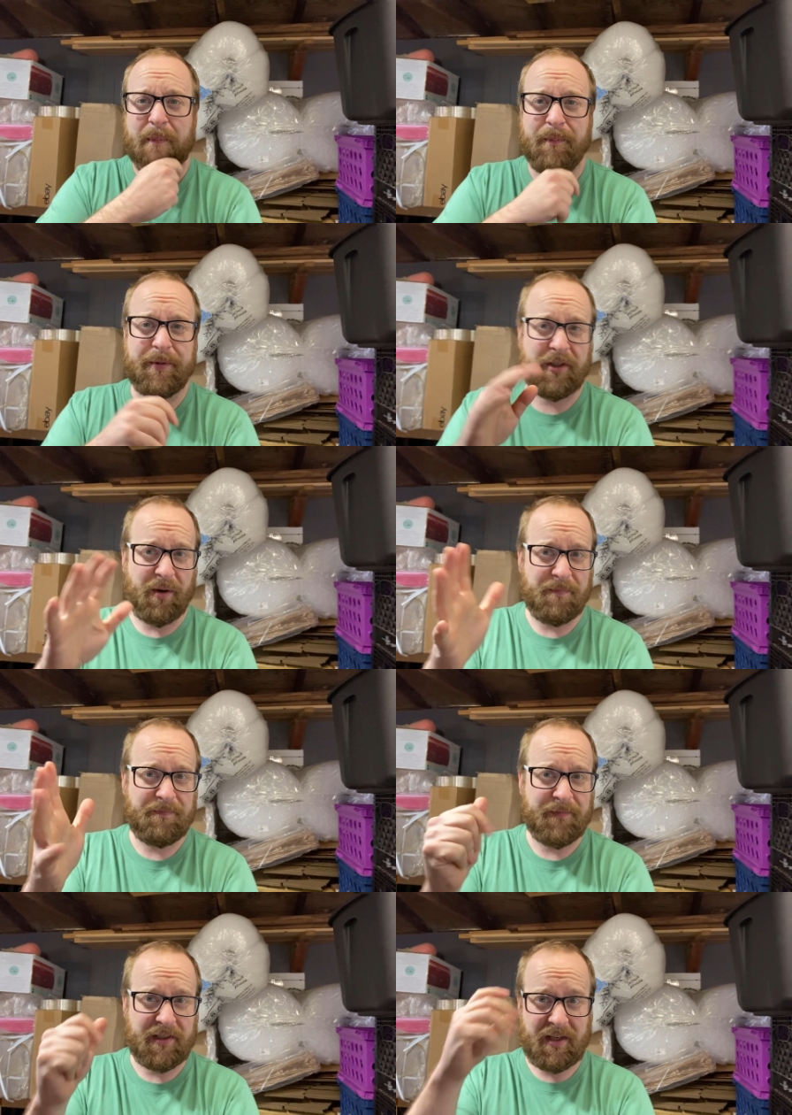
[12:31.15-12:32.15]
But so
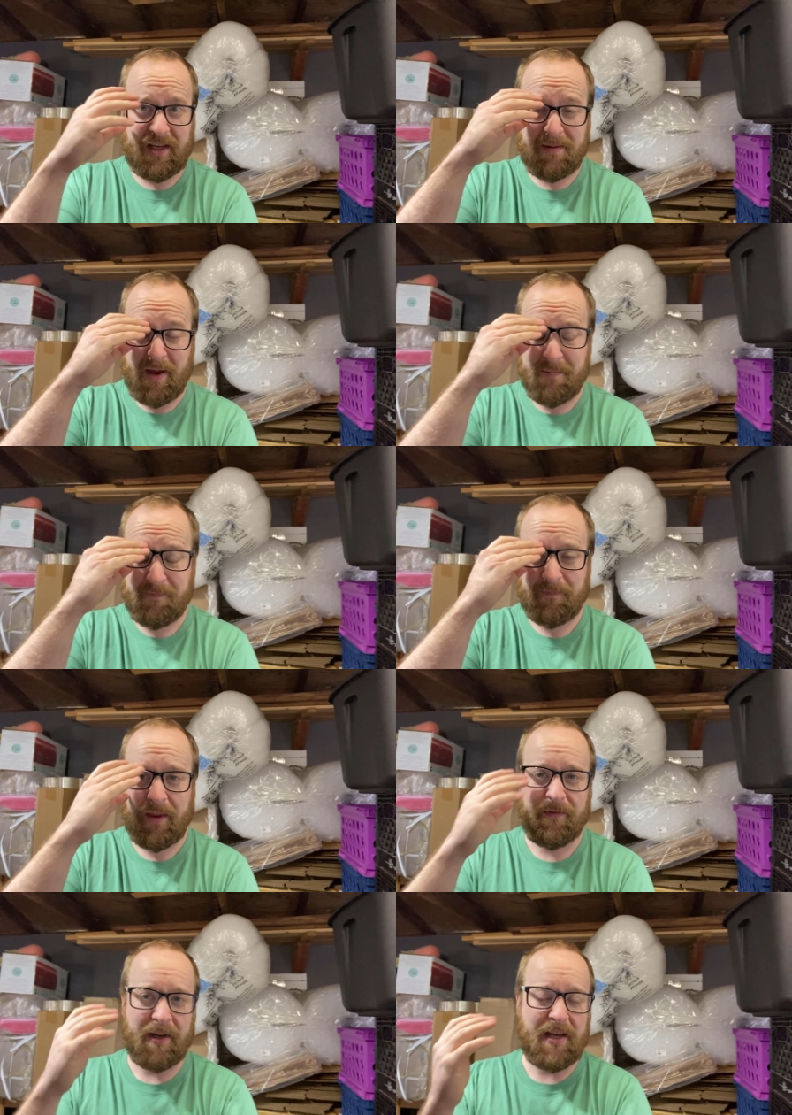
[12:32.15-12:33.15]
let's talk eBay.
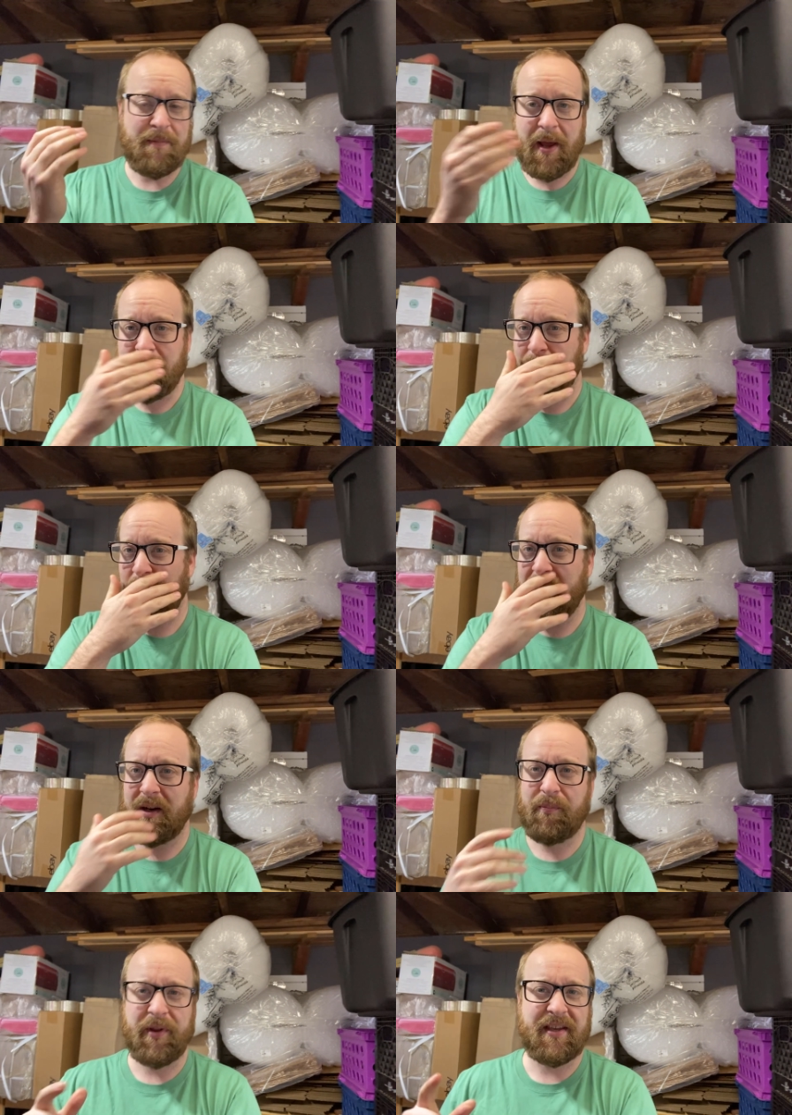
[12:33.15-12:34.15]
For eBay, we
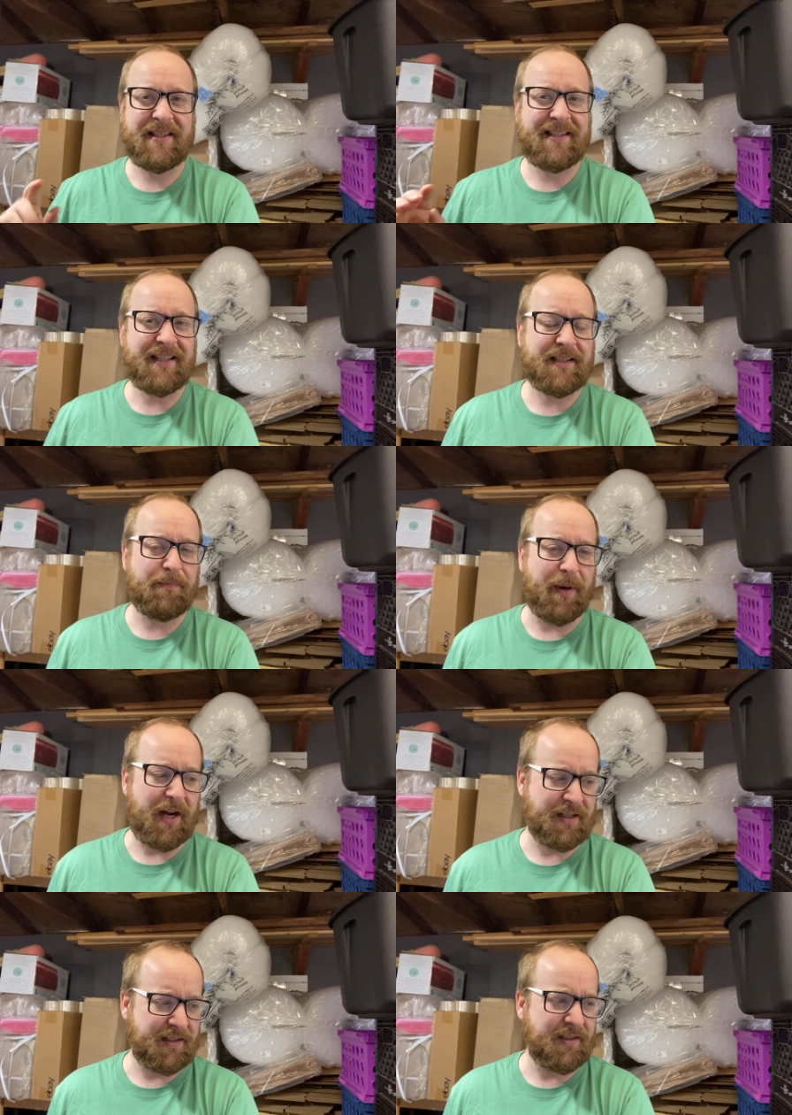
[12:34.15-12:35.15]
ended up with 6
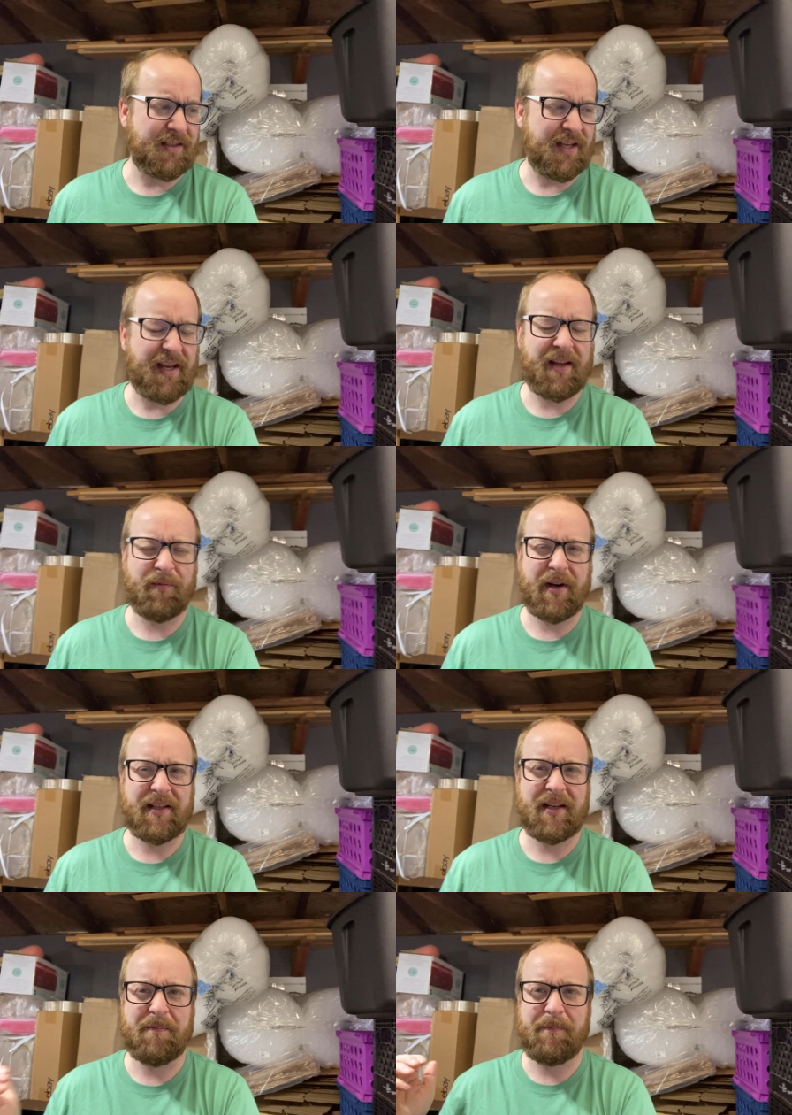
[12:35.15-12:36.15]
boxes, and when I
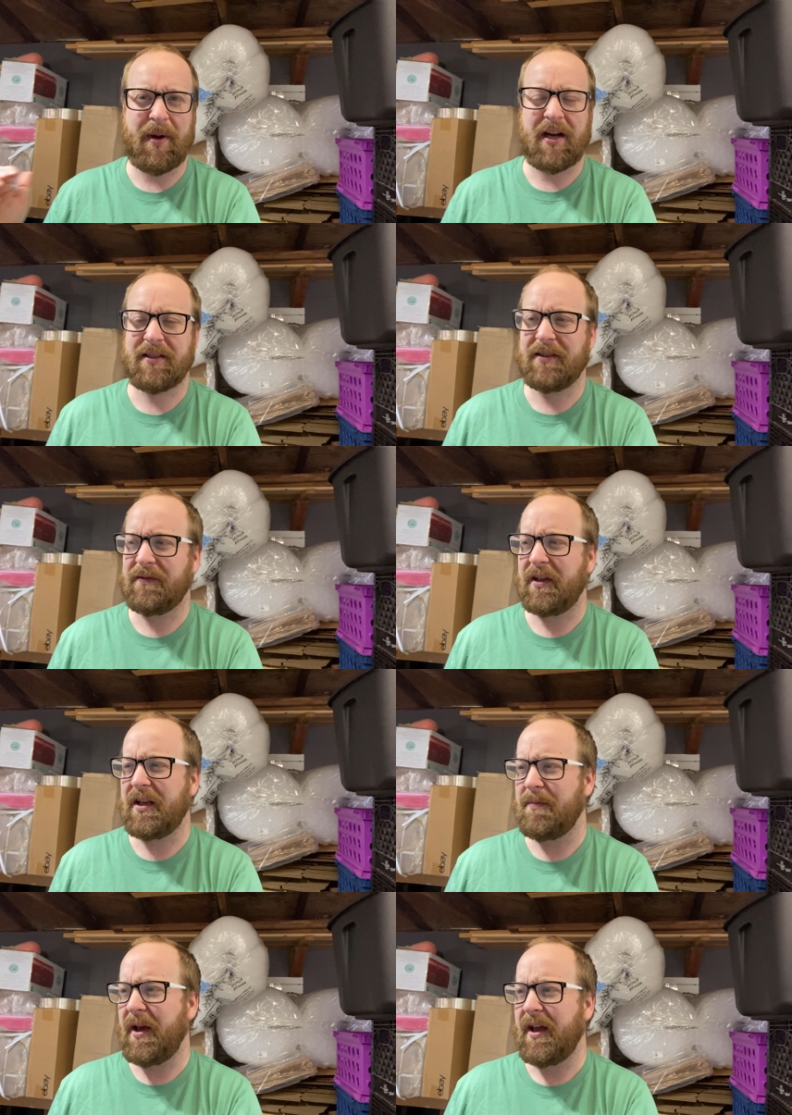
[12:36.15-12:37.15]
say boxes for
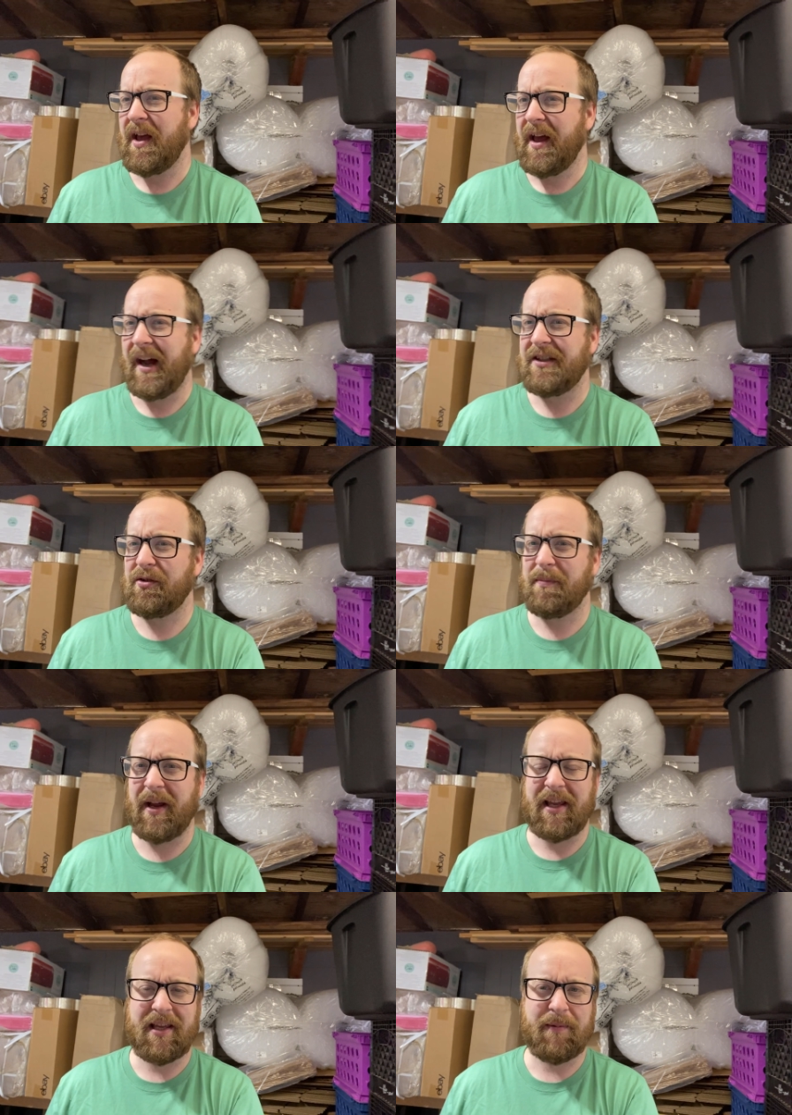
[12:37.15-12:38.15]
eBay, I store my
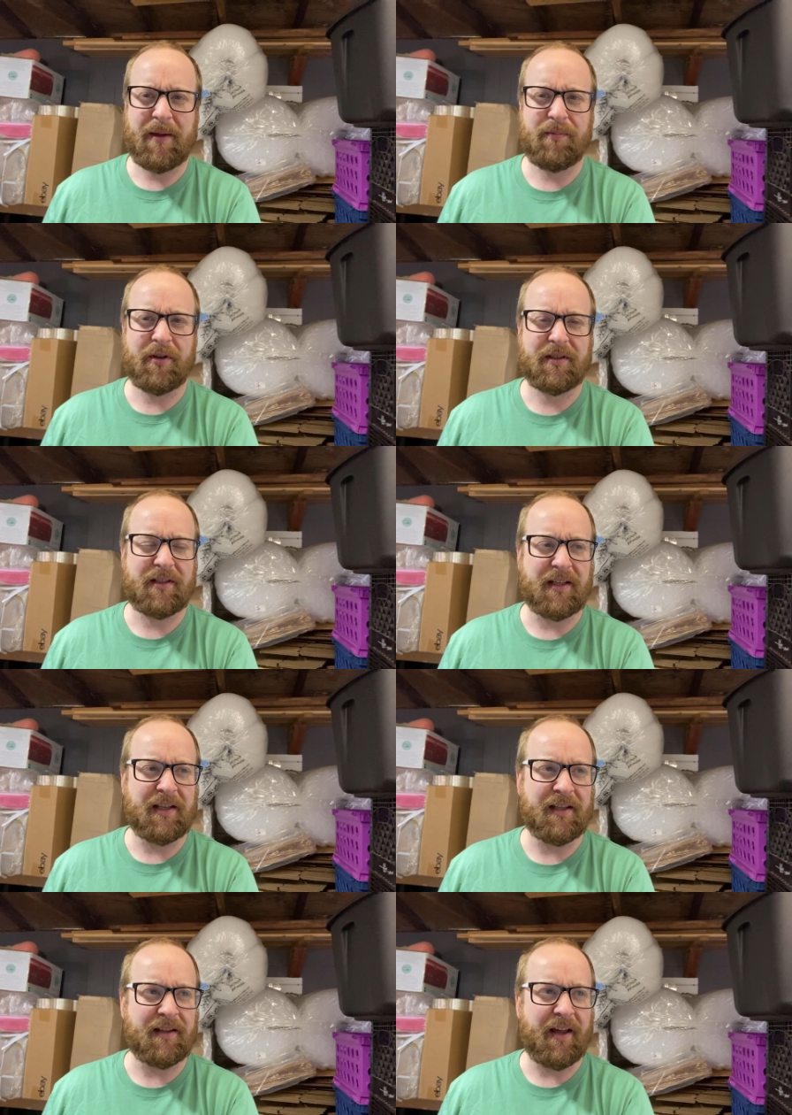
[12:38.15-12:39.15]
eBay books
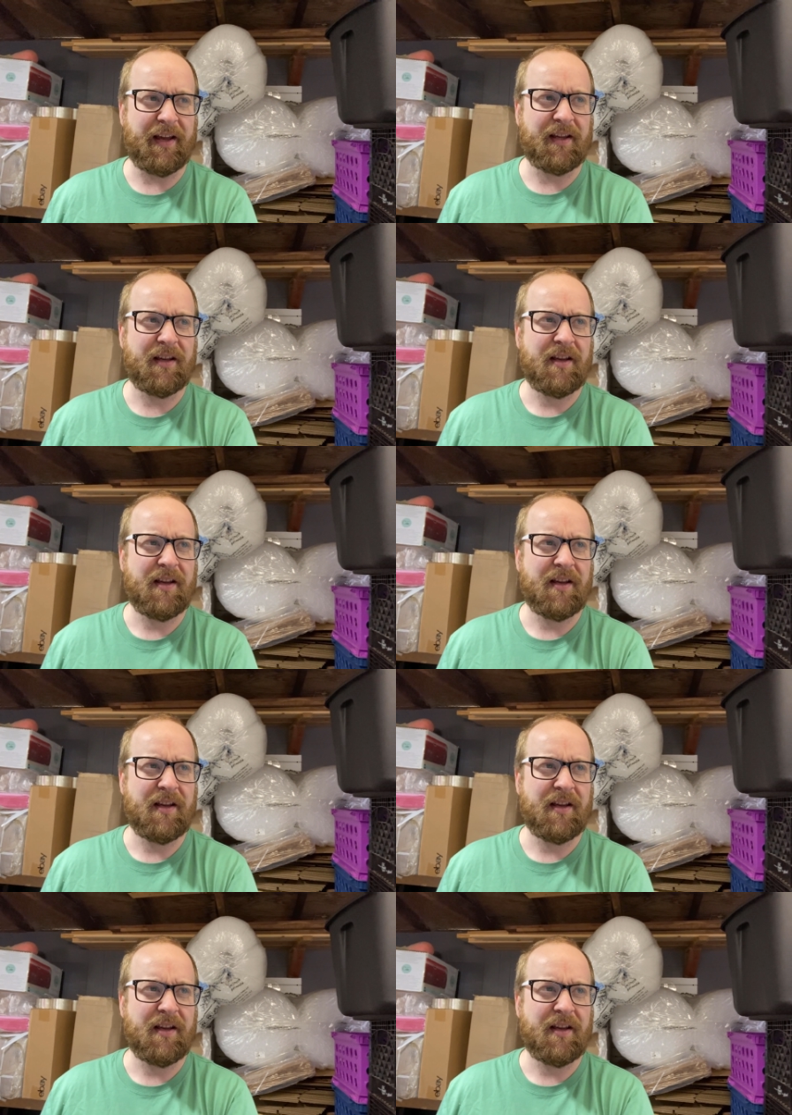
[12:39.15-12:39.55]
in like